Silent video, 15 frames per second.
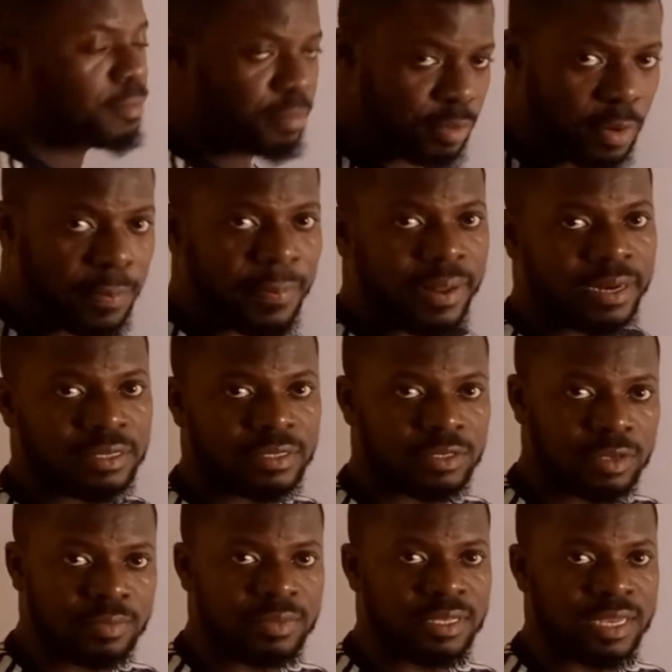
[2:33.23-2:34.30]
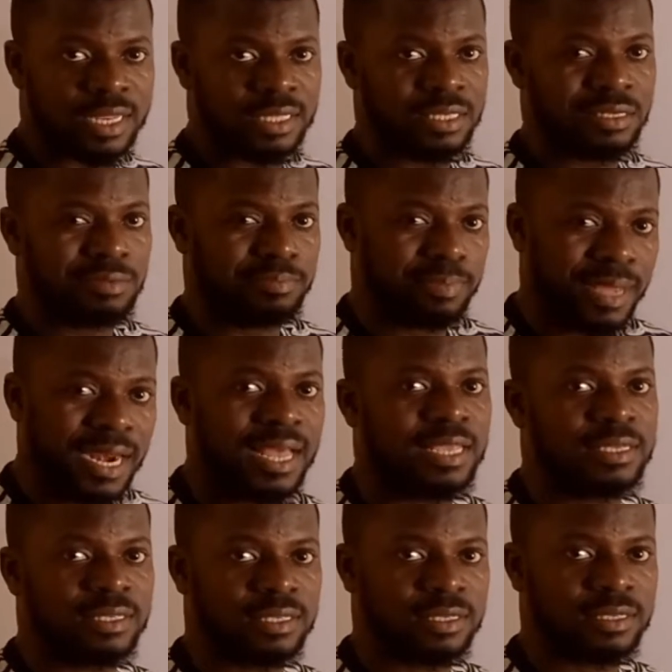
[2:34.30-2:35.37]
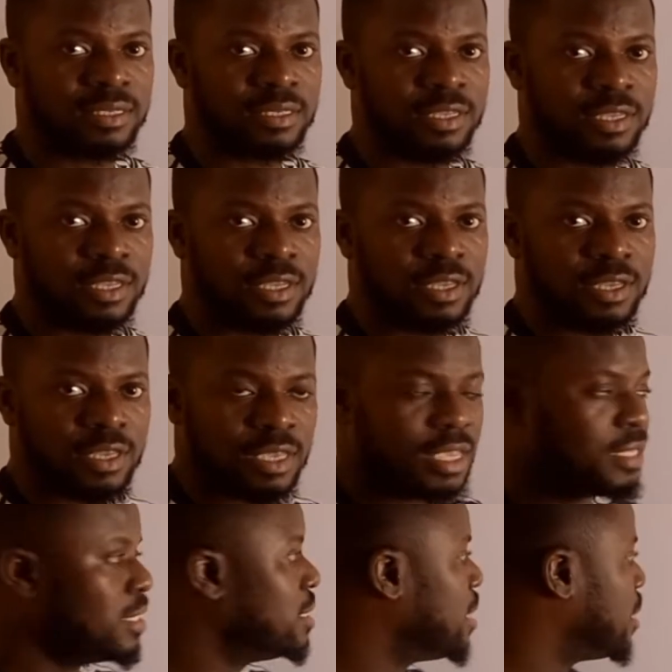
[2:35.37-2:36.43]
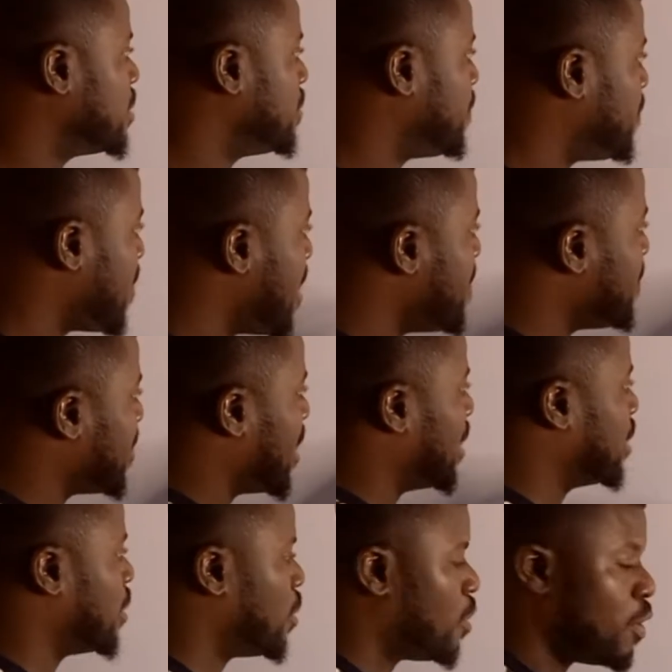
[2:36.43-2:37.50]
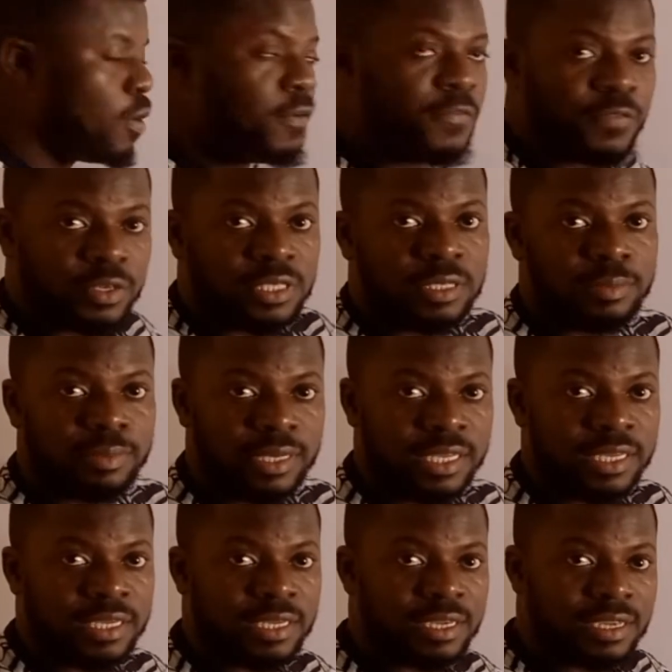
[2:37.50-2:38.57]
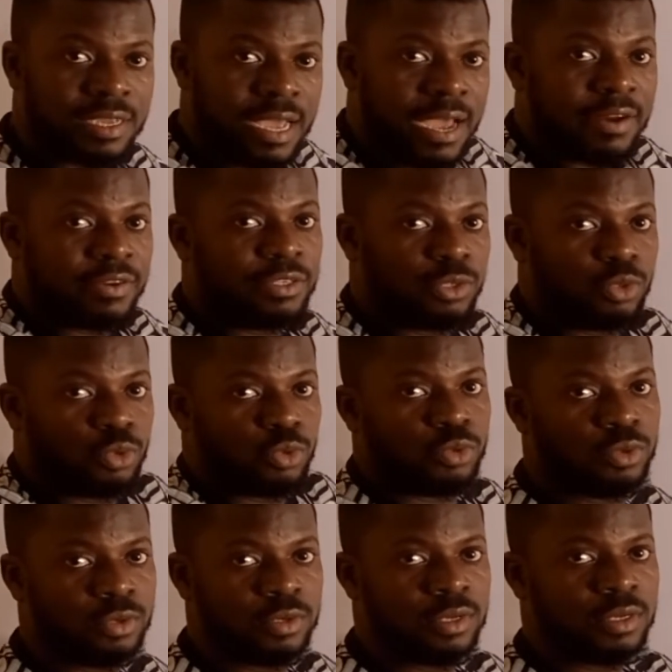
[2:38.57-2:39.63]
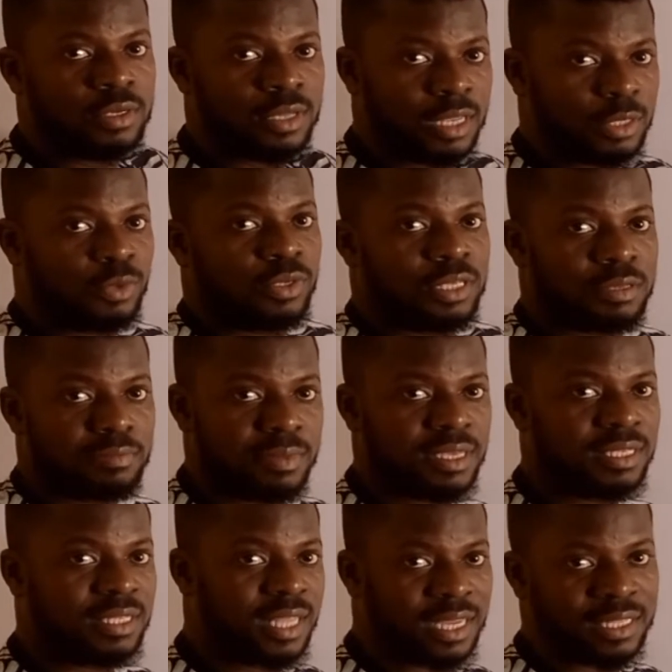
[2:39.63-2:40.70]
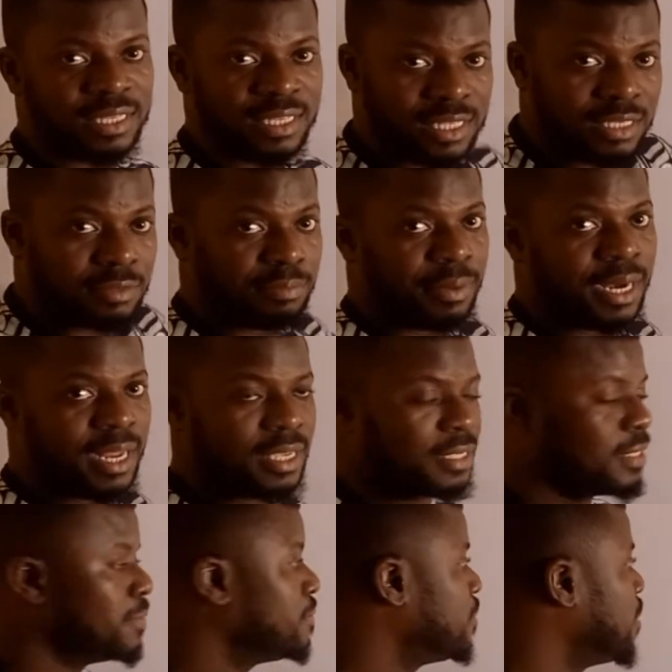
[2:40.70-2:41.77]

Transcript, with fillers: proper something that is balanced you can see that 5 can comfortably carry 2 that's what it means that it is balanced